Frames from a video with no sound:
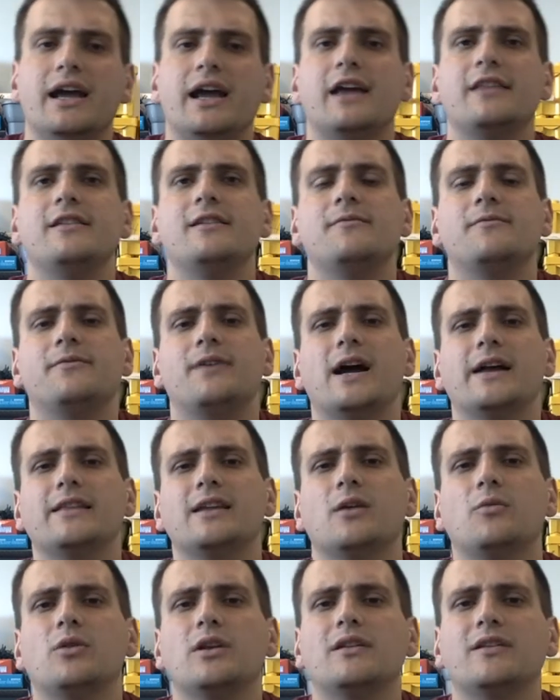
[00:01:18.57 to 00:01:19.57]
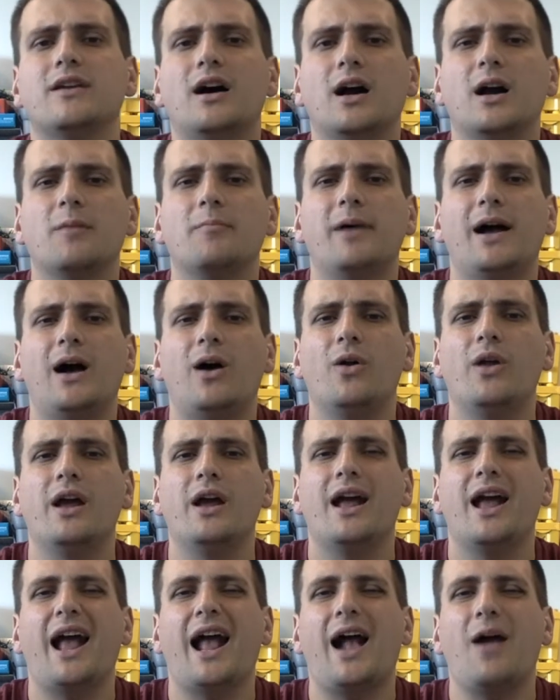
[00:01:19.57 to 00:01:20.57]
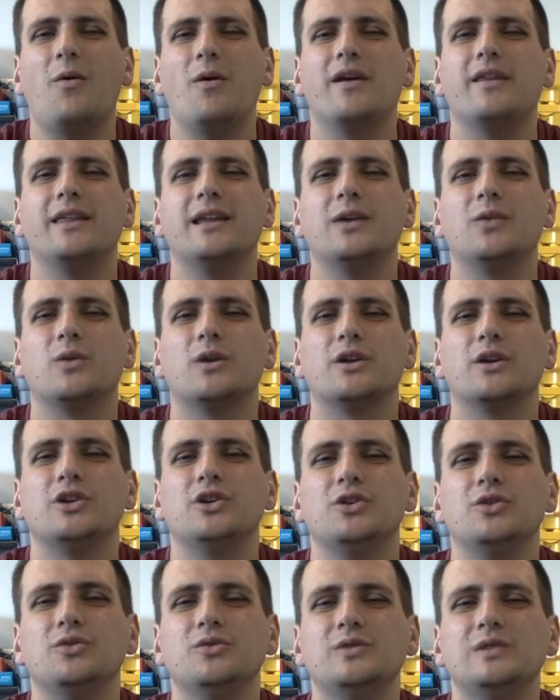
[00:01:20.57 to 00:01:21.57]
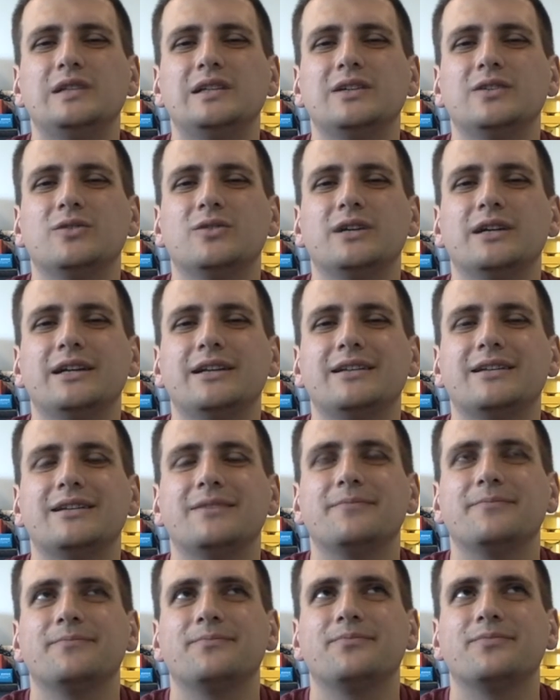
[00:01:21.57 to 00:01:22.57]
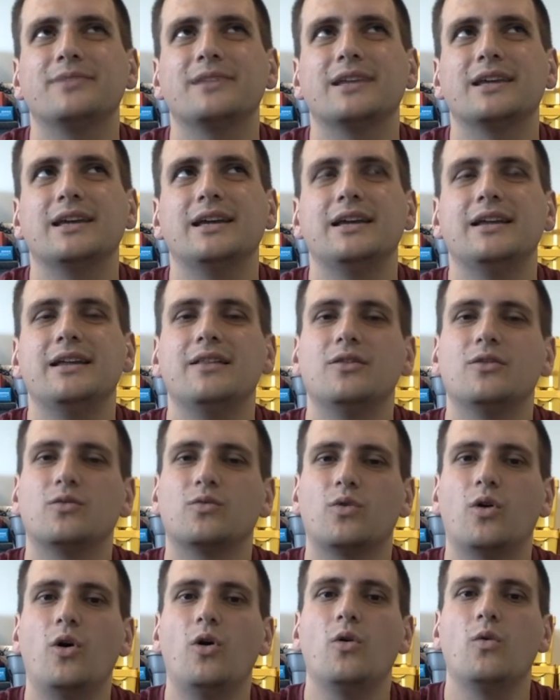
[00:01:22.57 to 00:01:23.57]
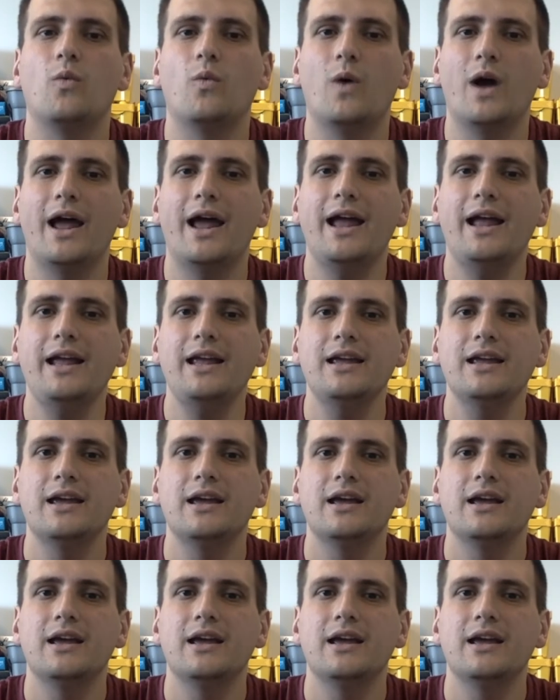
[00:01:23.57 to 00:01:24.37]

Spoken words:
And then finally, I want to talk about how I think we're using grit in the wrong way.